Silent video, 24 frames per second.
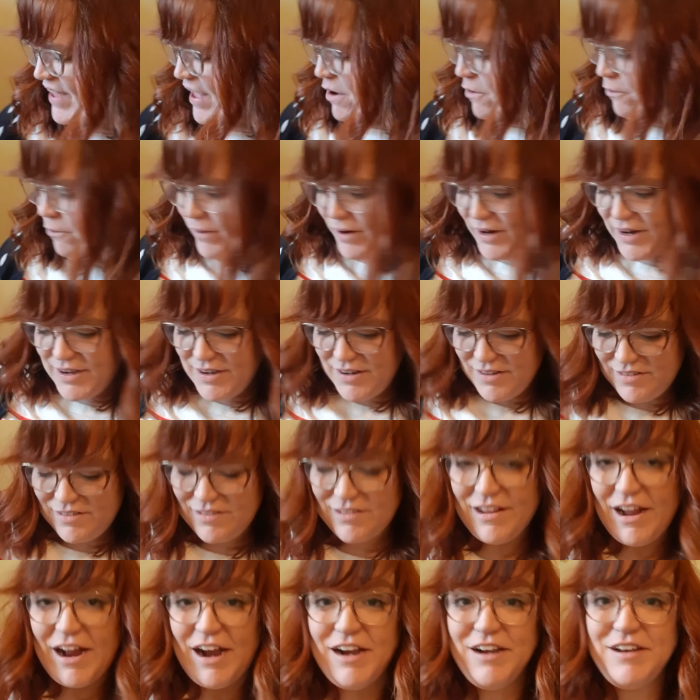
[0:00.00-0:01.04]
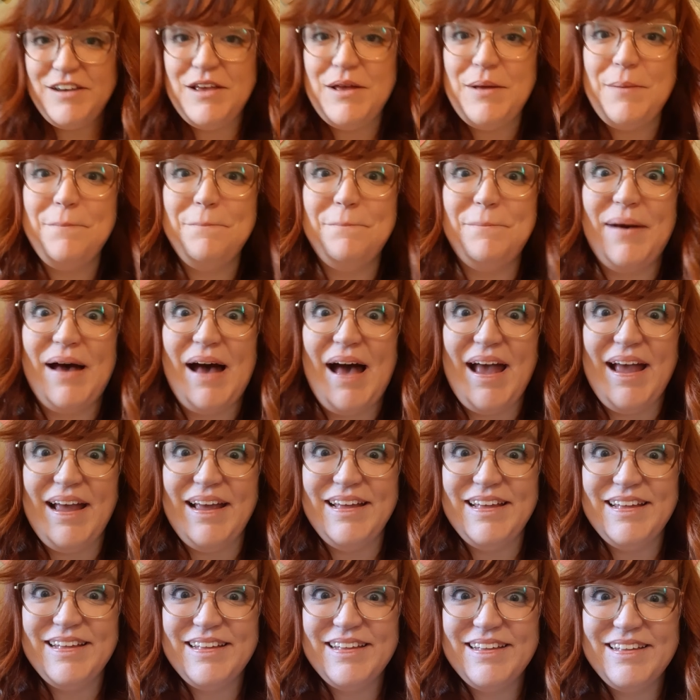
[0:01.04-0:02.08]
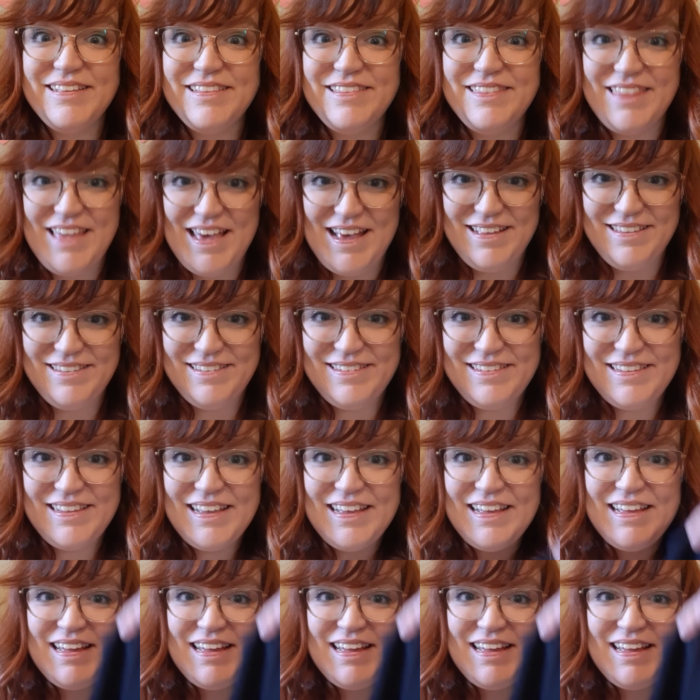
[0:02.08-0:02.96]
And we're going to start by this.